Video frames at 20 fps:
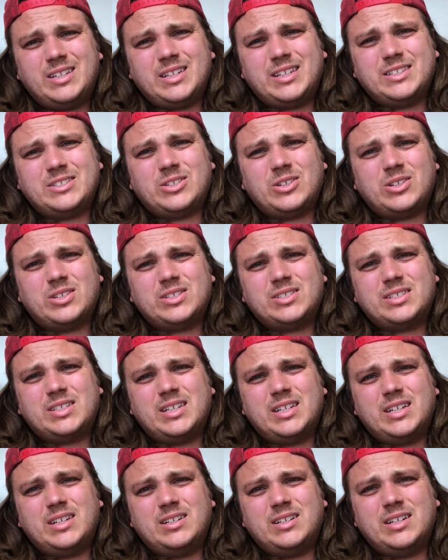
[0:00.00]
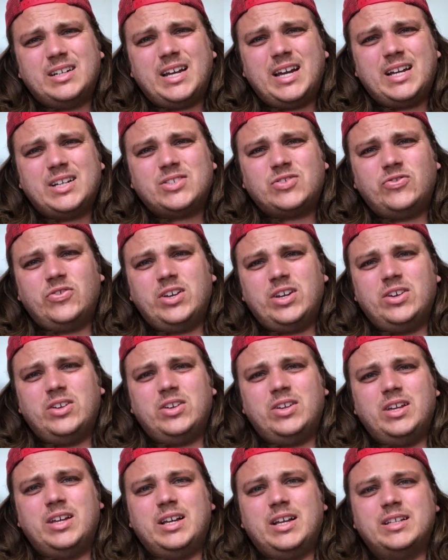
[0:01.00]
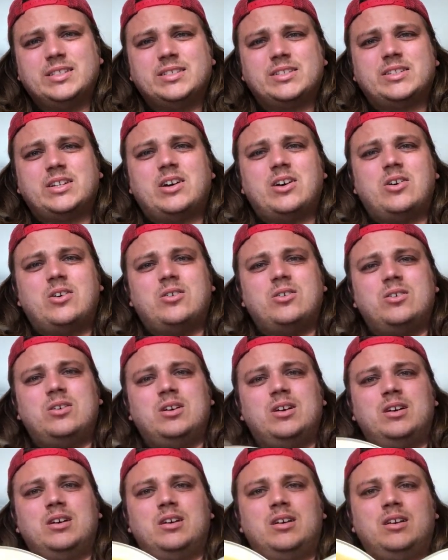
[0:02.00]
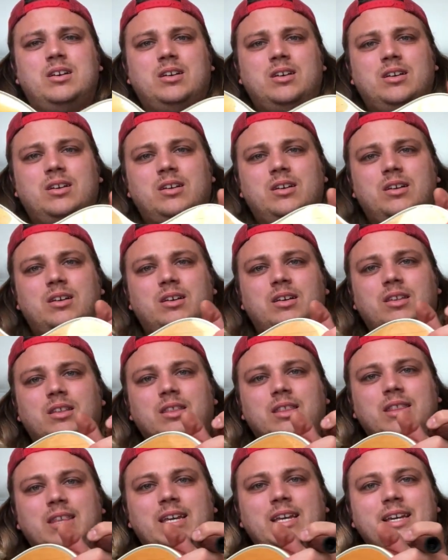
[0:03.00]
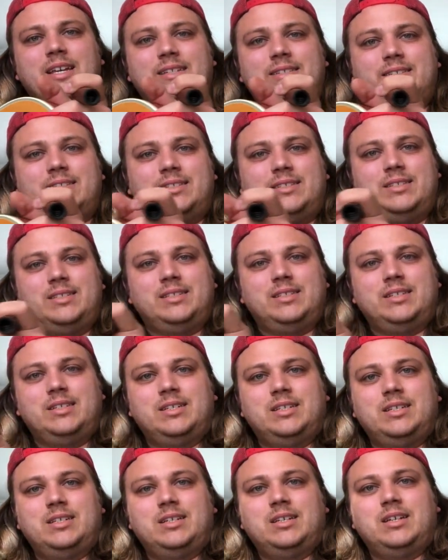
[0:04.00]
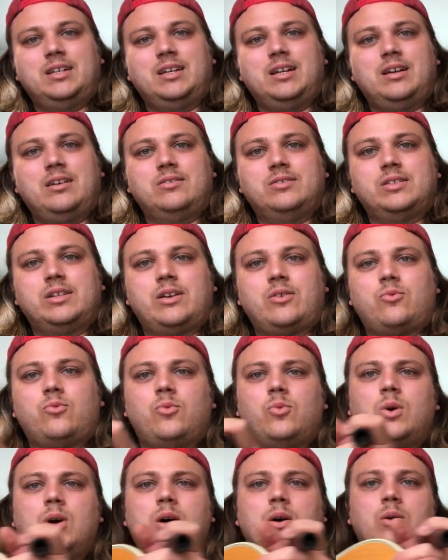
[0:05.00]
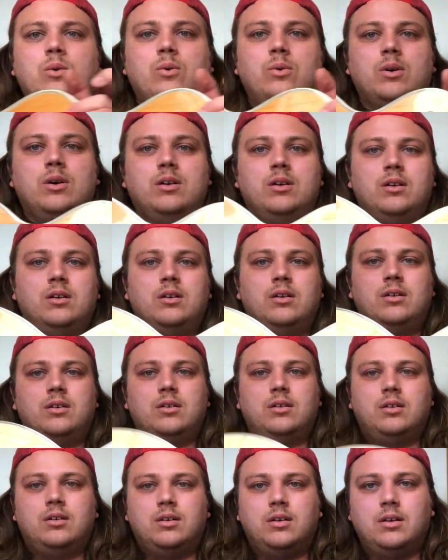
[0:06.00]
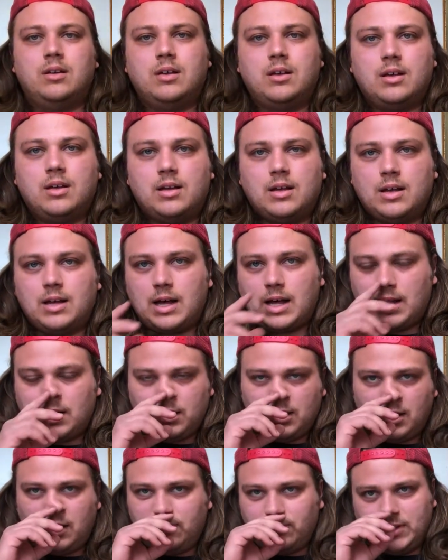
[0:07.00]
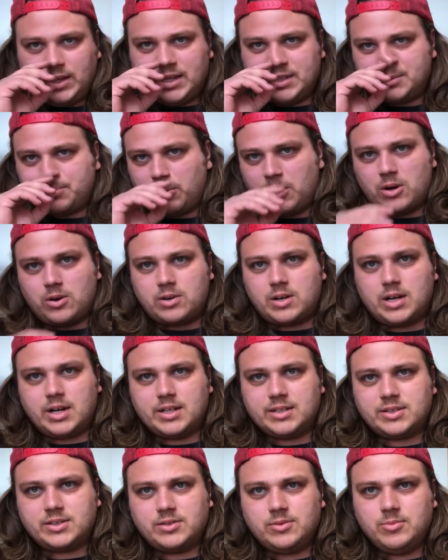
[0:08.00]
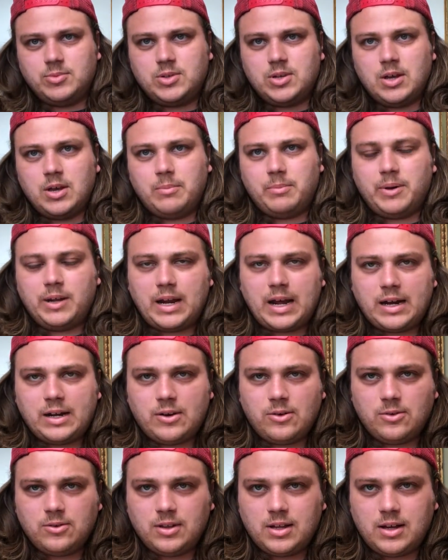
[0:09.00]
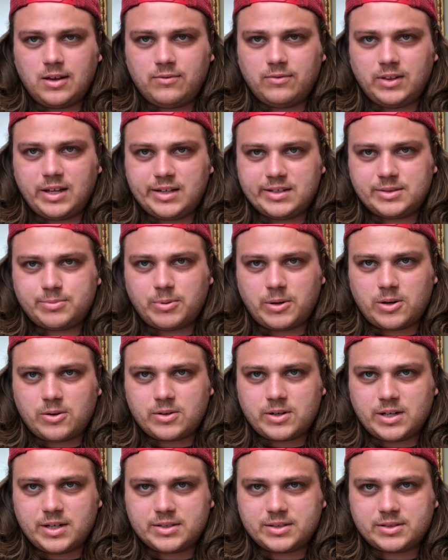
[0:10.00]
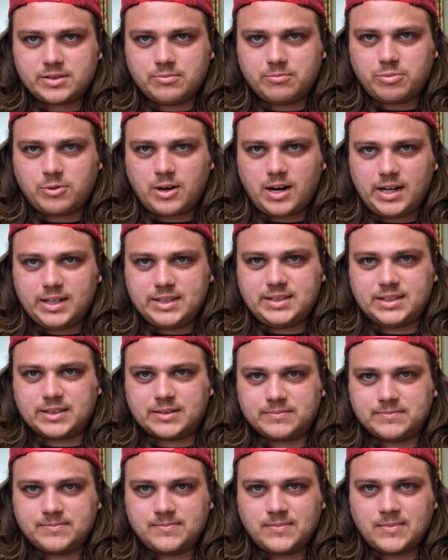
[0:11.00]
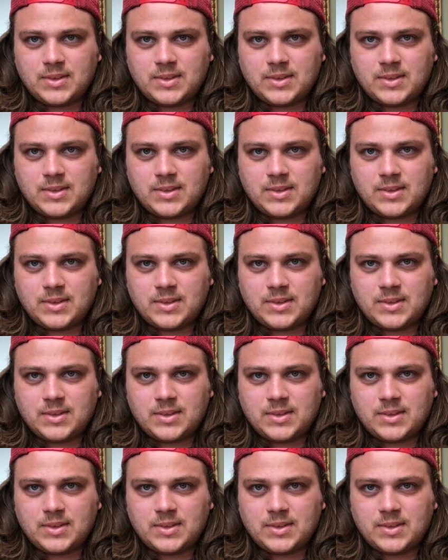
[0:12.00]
into Guitar Center in Nashville and saw this. I was like, whoa. I love Les Paul customs, but I don't love Les Paul custom pricing.